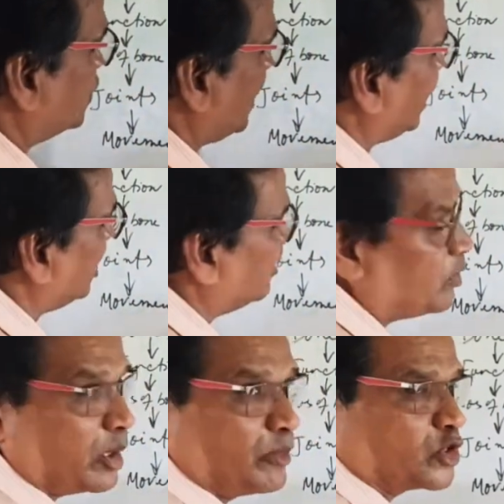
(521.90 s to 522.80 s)
cranium
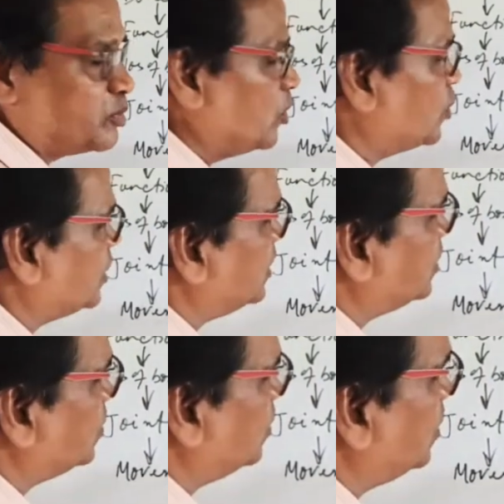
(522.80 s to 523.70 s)
numbers bones is
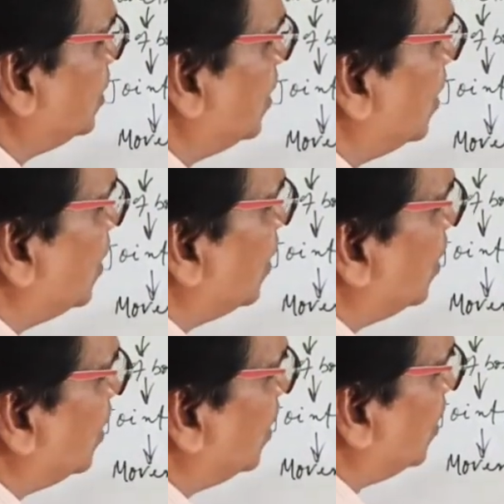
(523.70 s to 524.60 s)
your
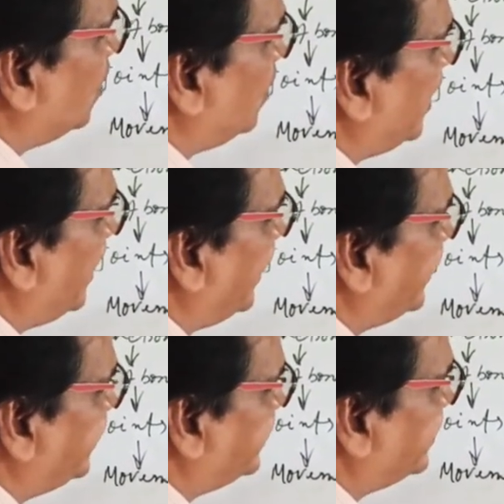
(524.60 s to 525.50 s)

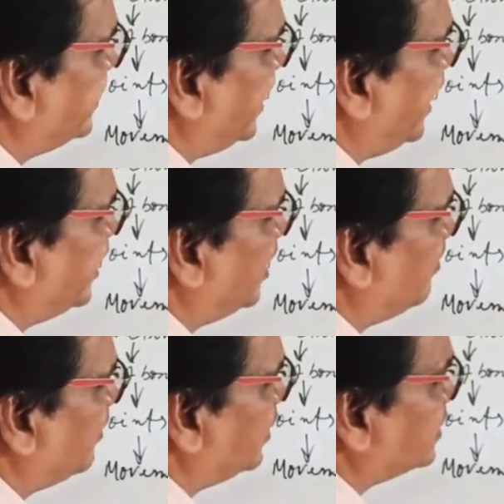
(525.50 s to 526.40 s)
8
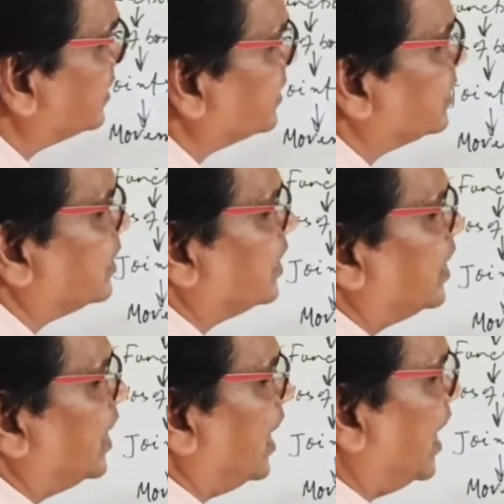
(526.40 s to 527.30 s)
numbers,
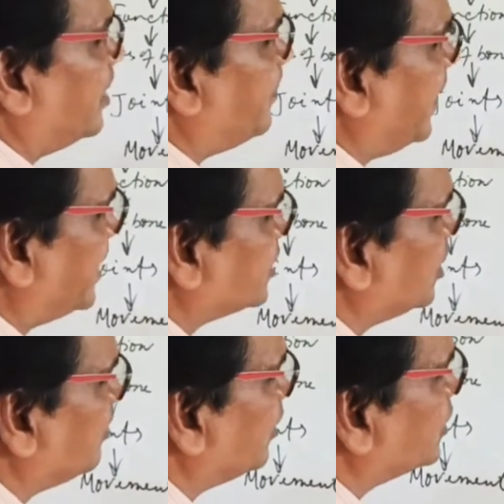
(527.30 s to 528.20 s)
and face
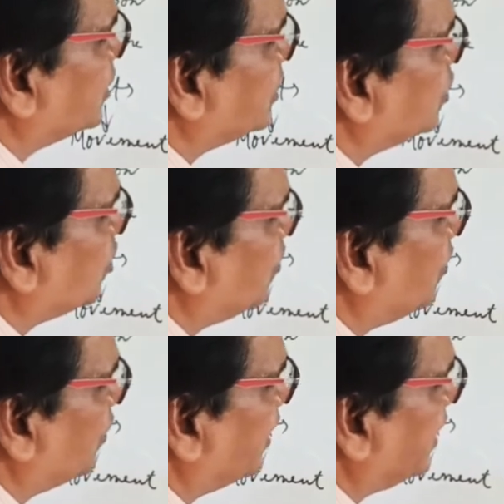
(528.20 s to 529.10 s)
numbers is your
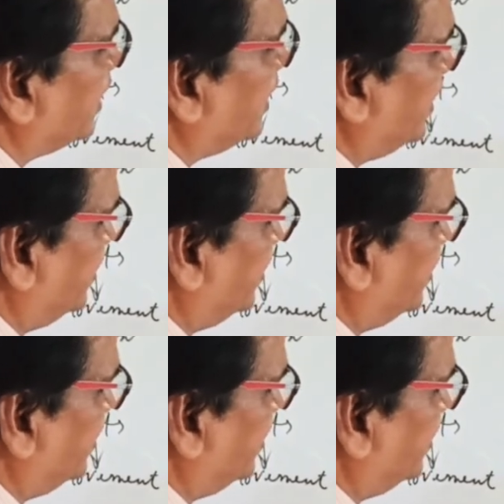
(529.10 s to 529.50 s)
14,